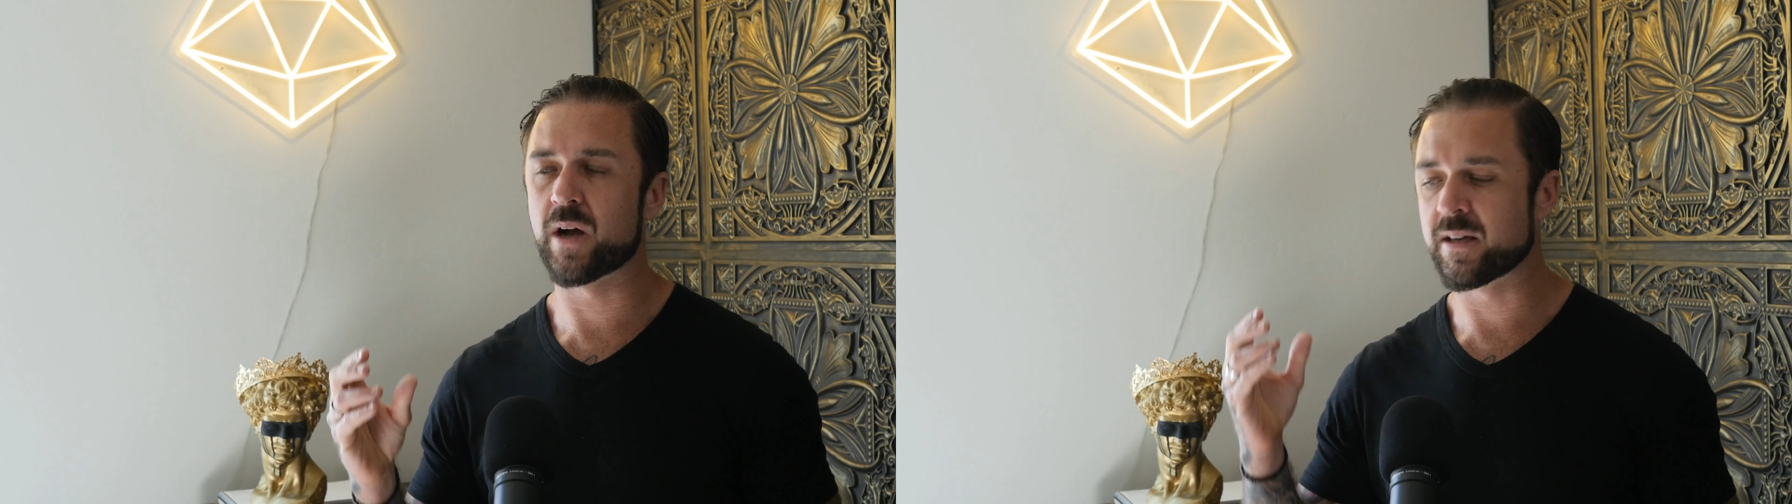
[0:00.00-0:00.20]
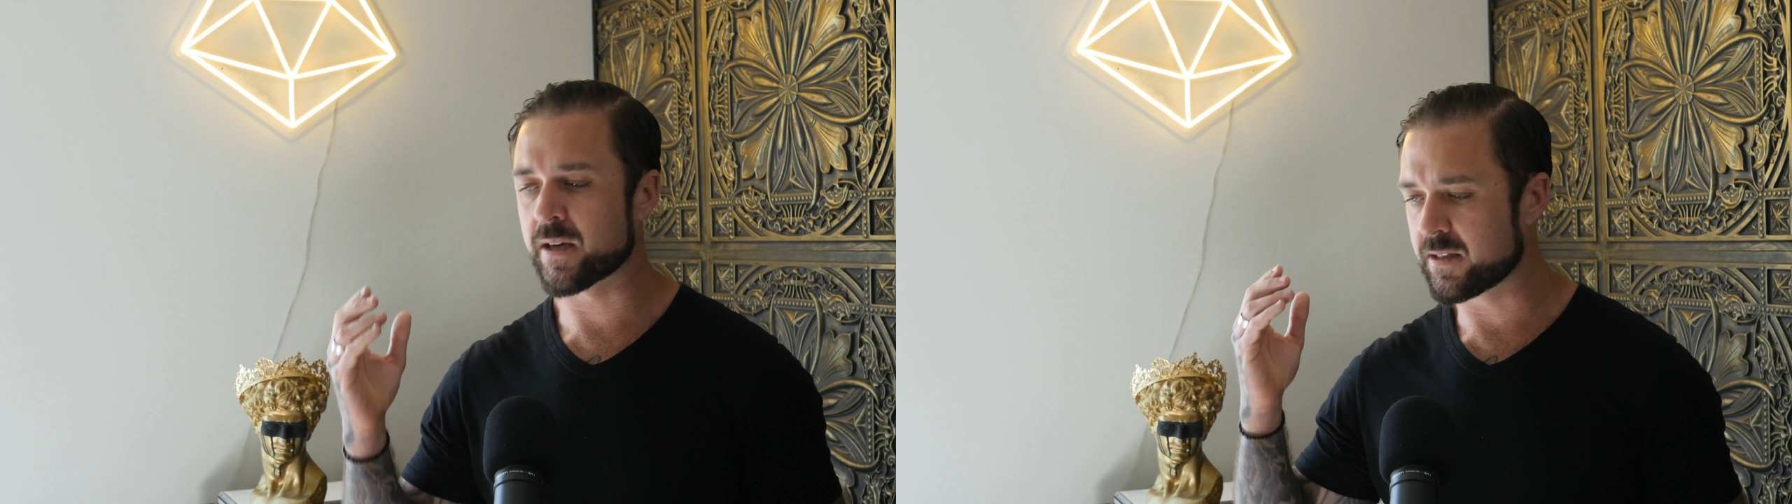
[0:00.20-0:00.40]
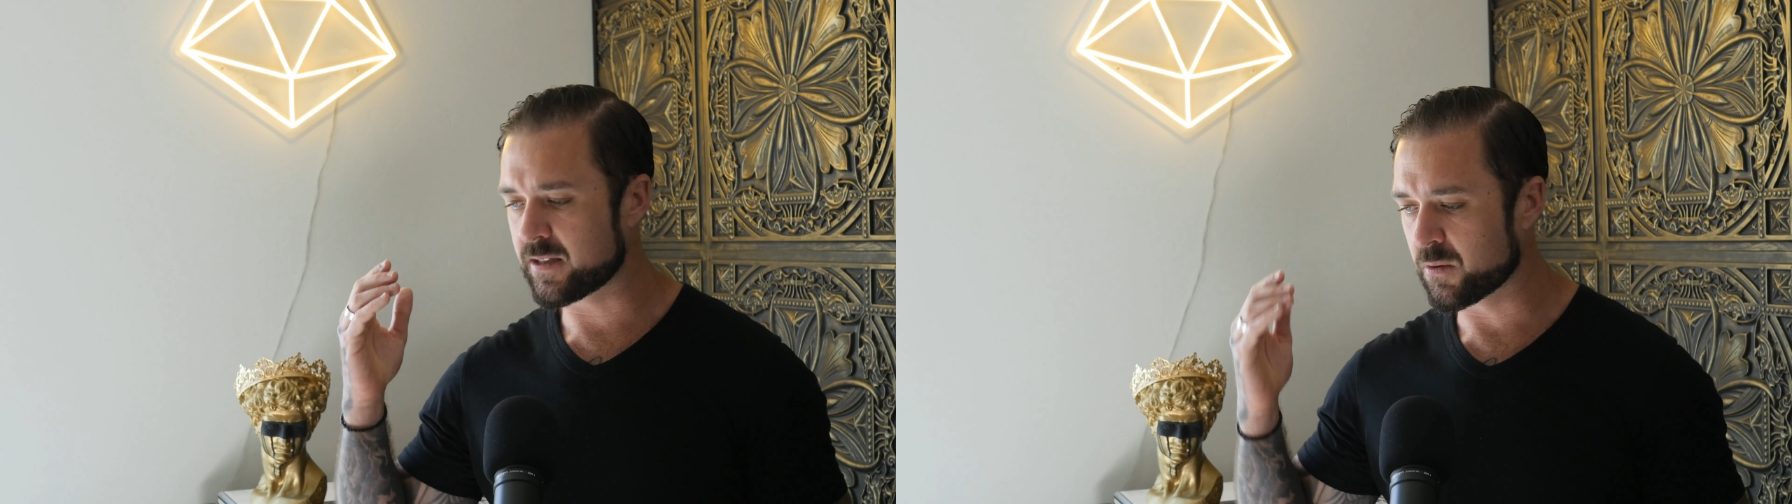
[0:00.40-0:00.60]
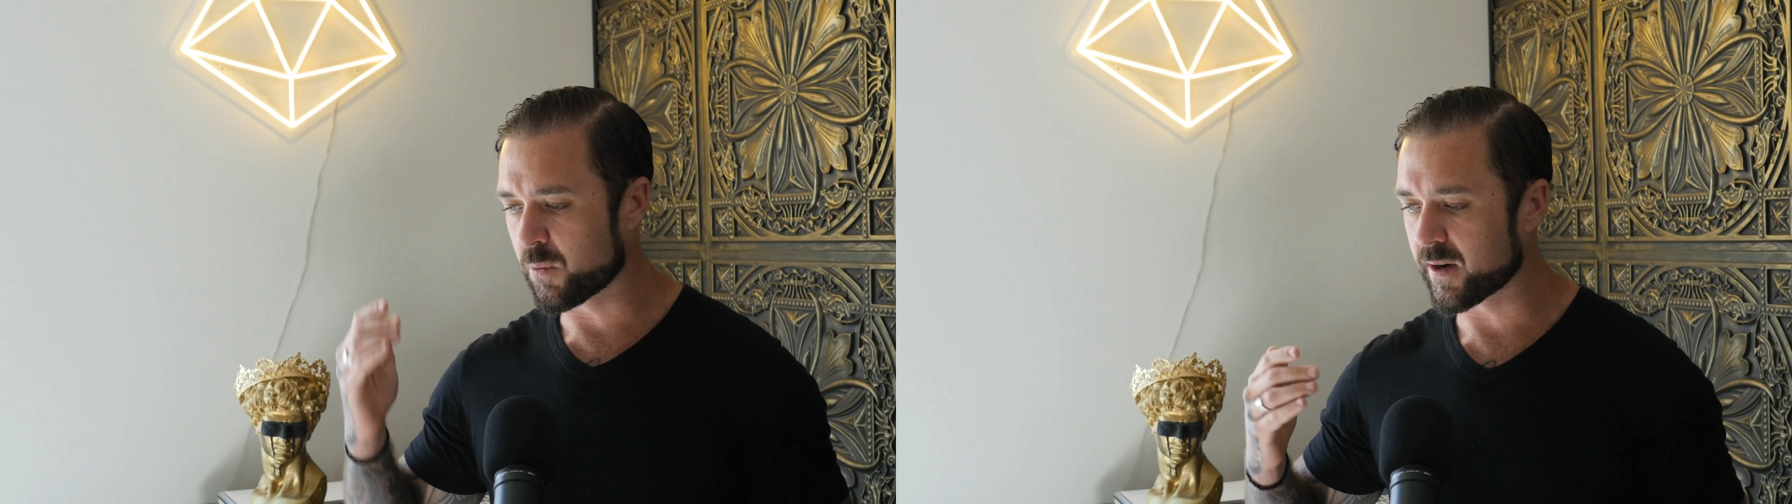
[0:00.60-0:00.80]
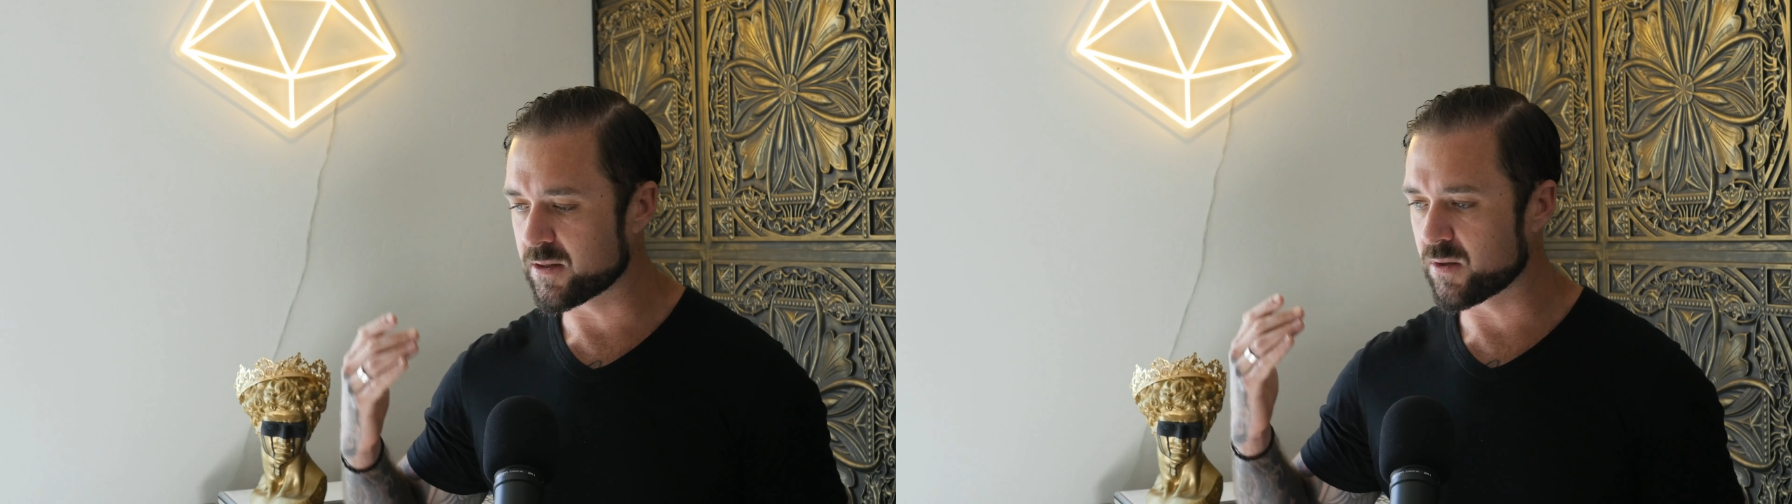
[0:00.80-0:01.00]
I did
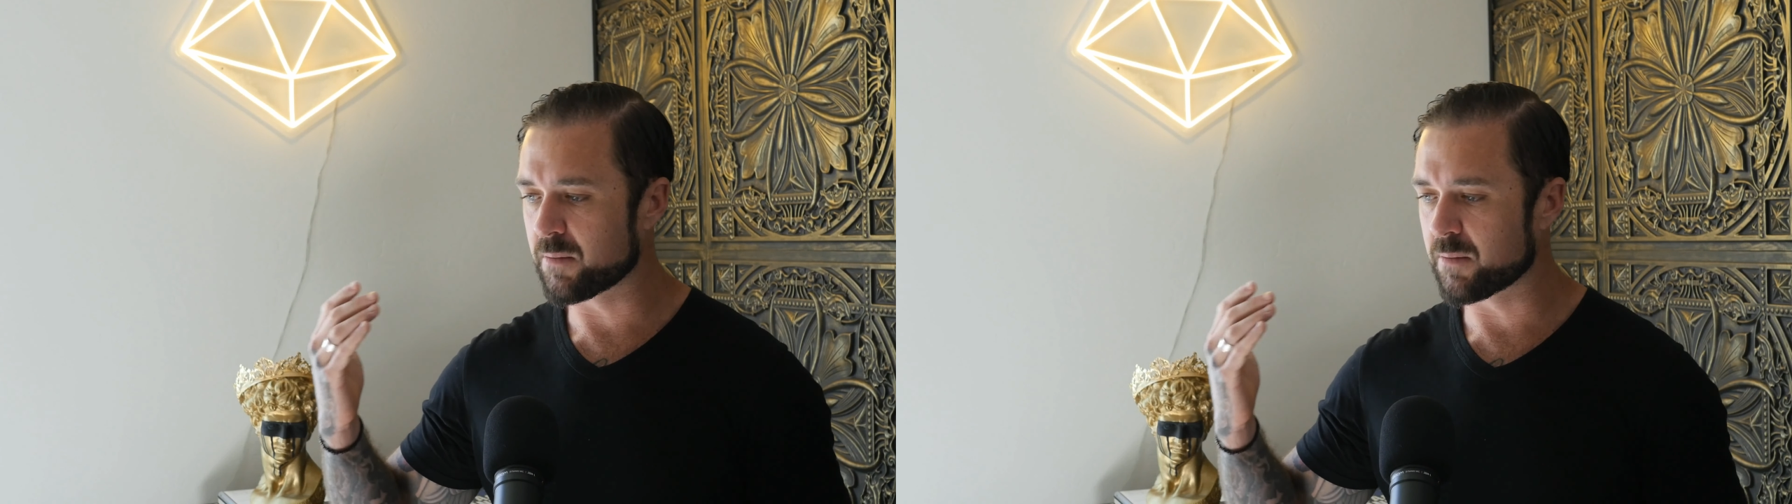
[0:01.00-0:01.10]
want to do the